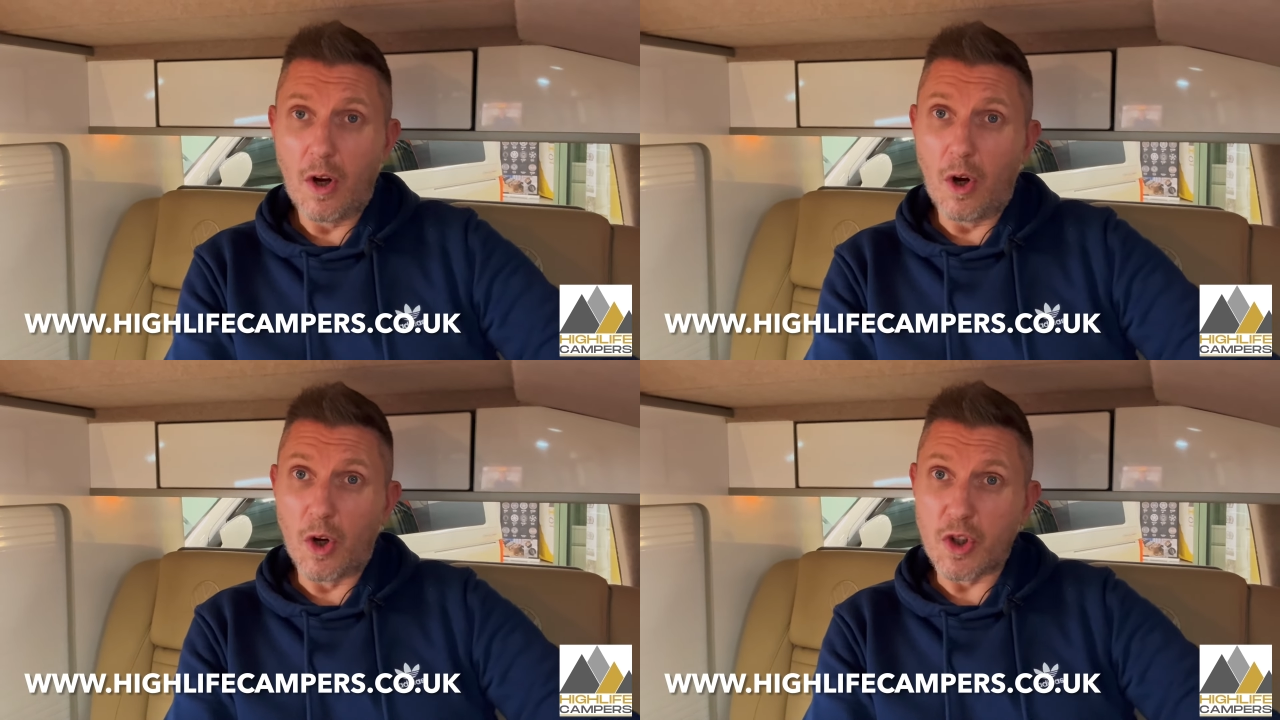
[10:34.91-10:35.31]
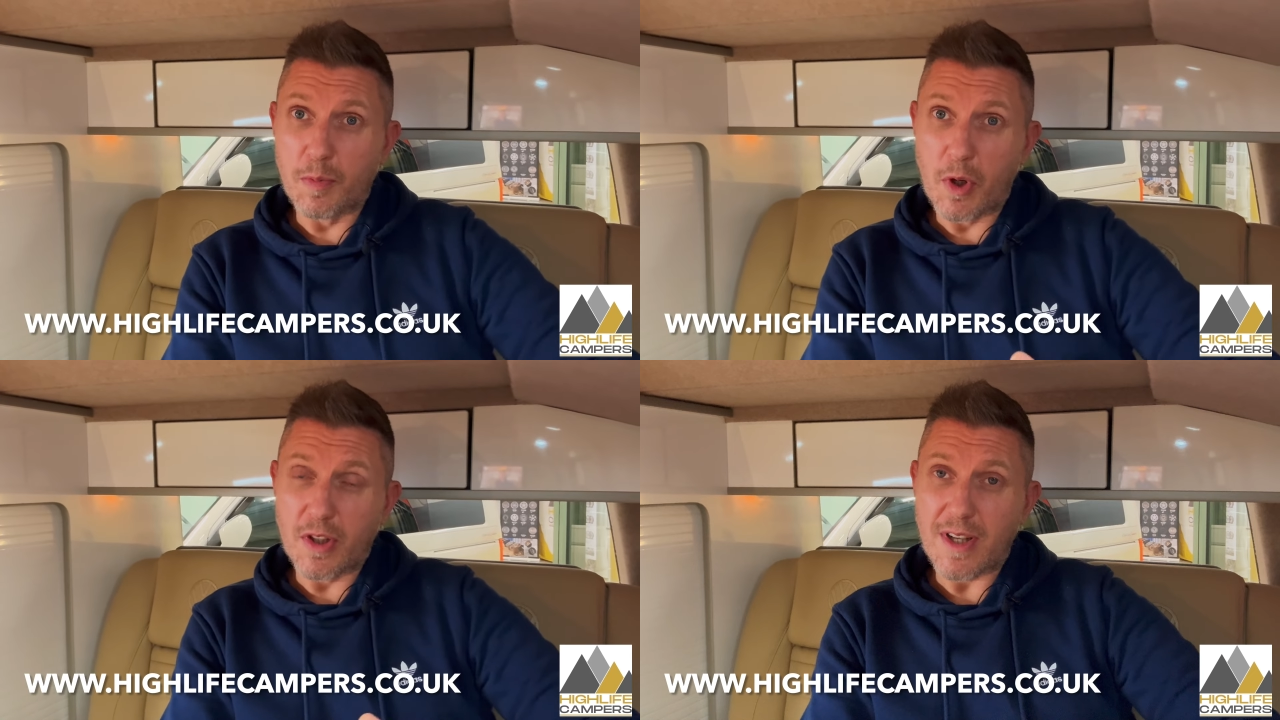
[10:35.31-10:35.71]
or
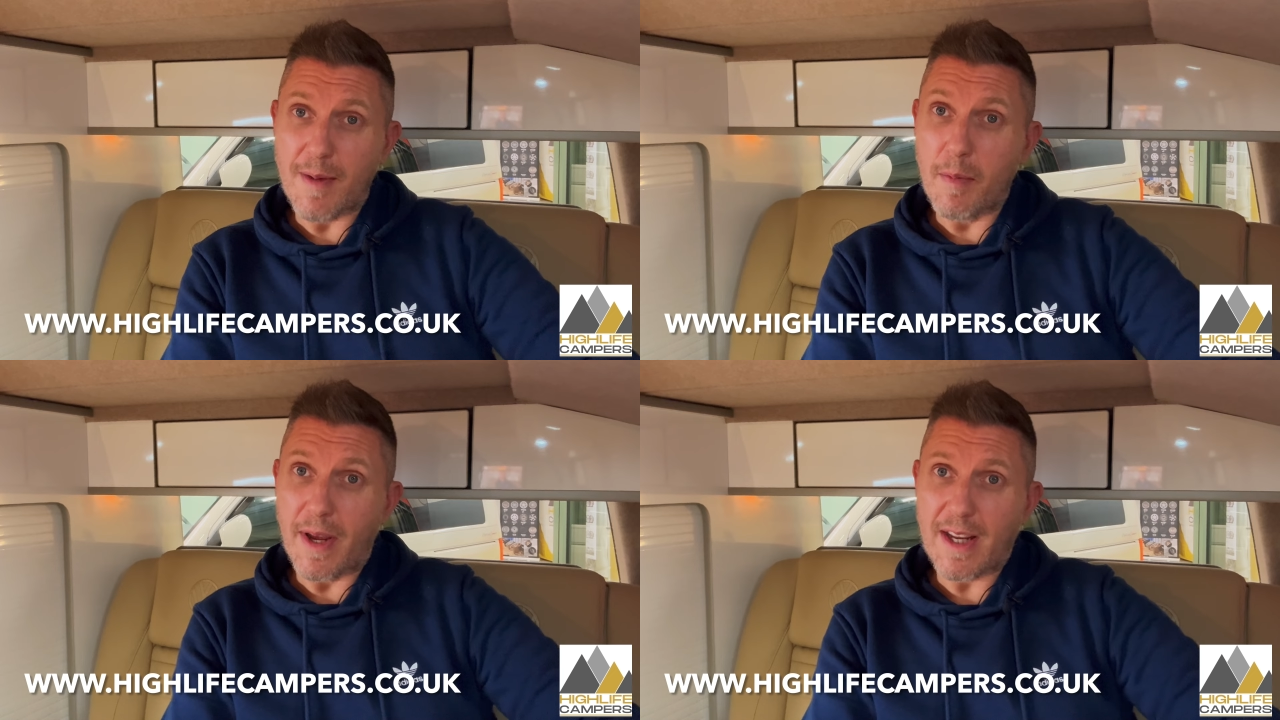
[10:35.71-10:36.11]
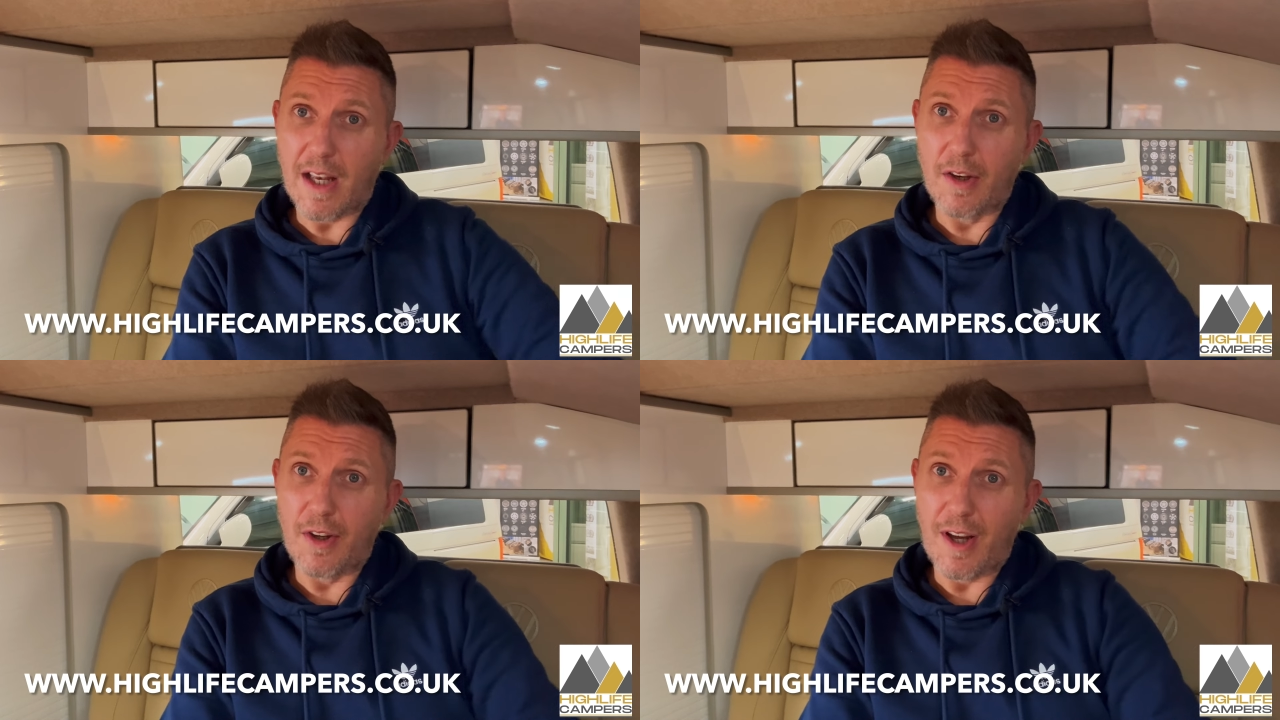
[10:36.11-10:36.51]
just book a time in my
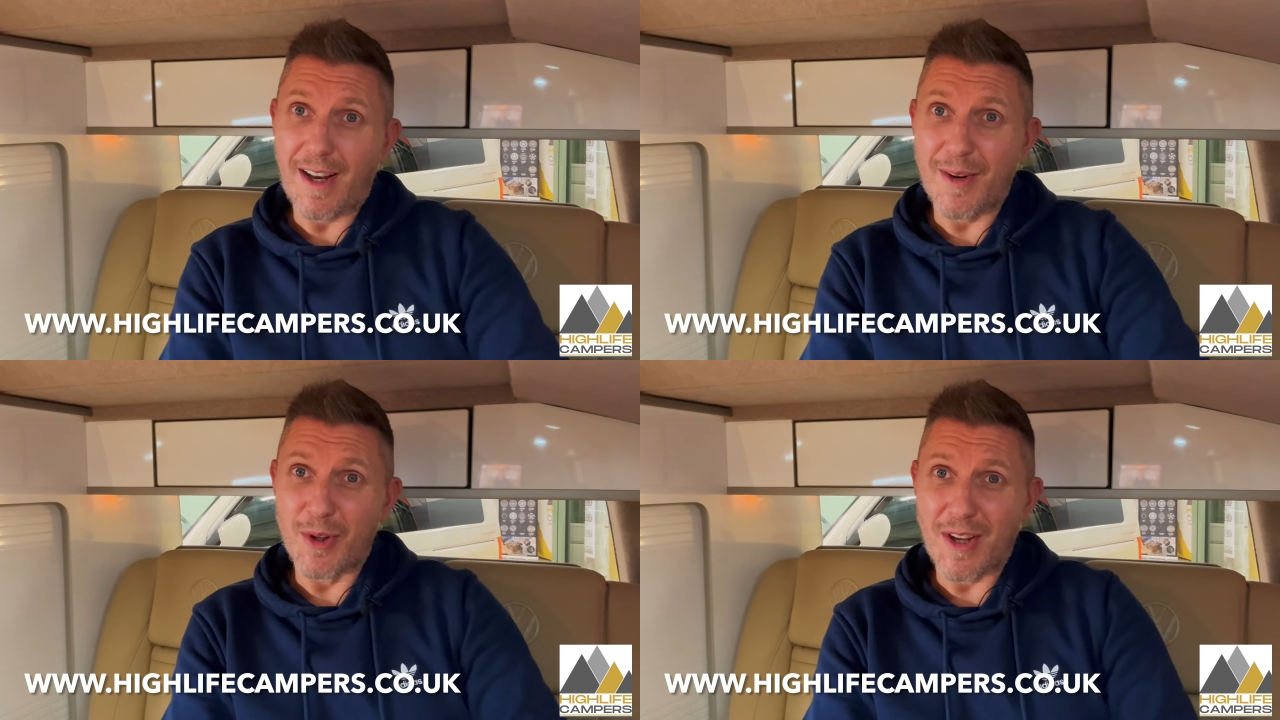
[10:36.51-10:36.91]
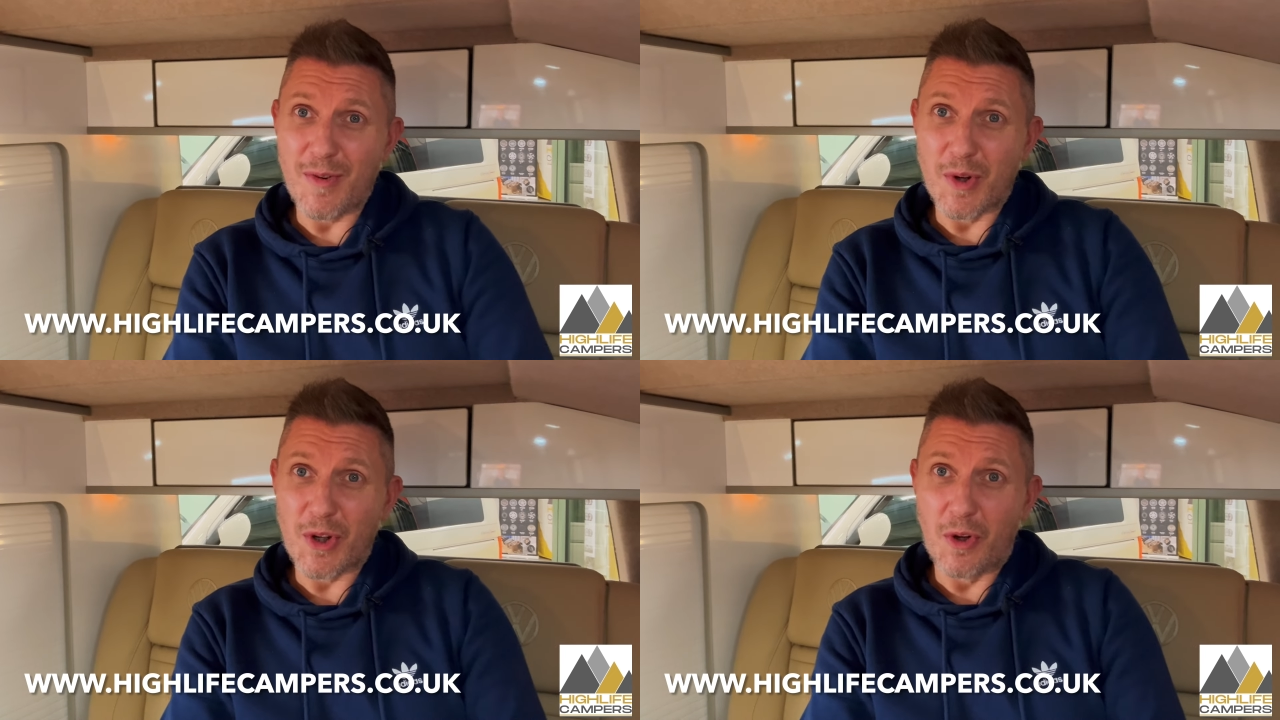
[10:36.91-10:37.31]
calendar and I will
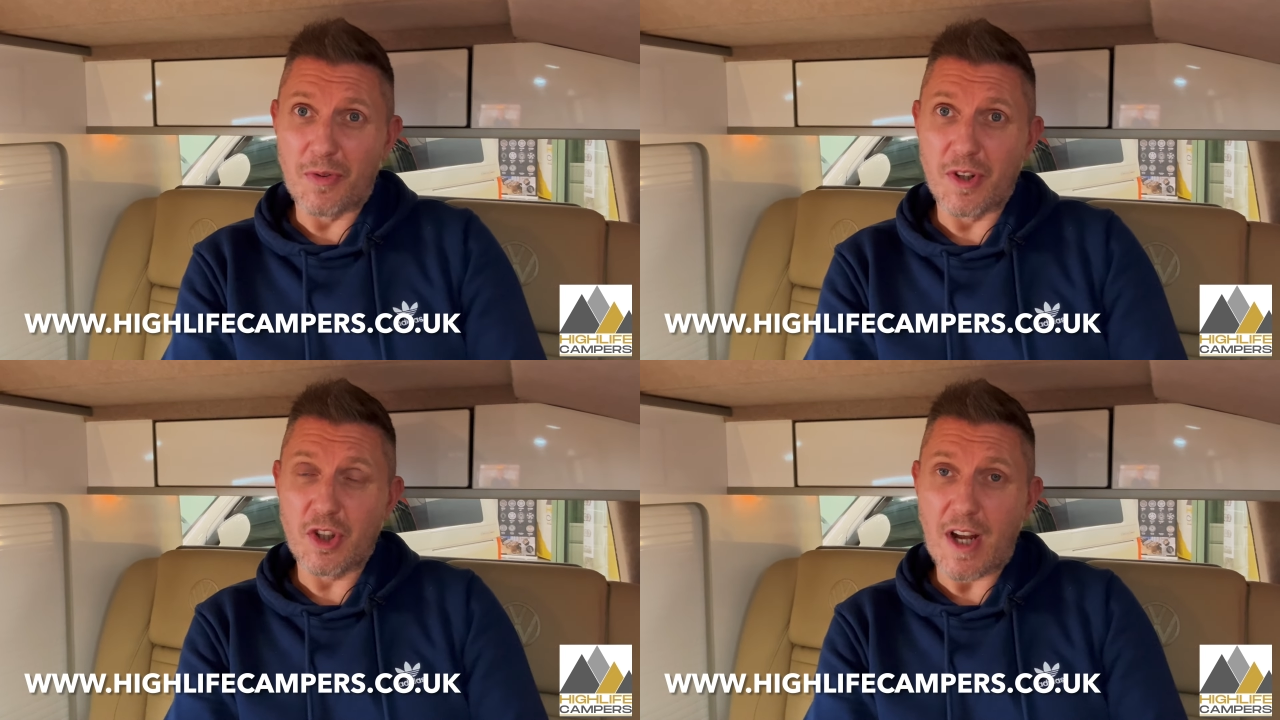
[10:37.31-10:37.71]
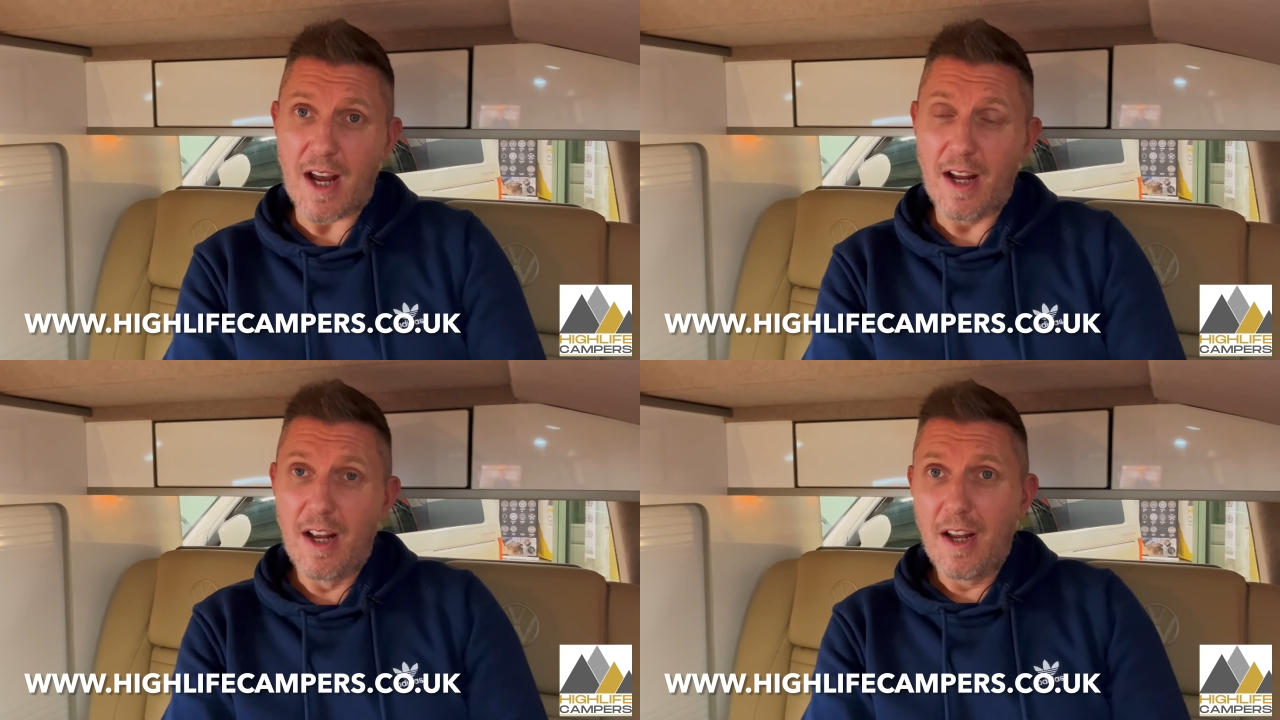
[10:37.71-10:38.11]
give you a call for a chat,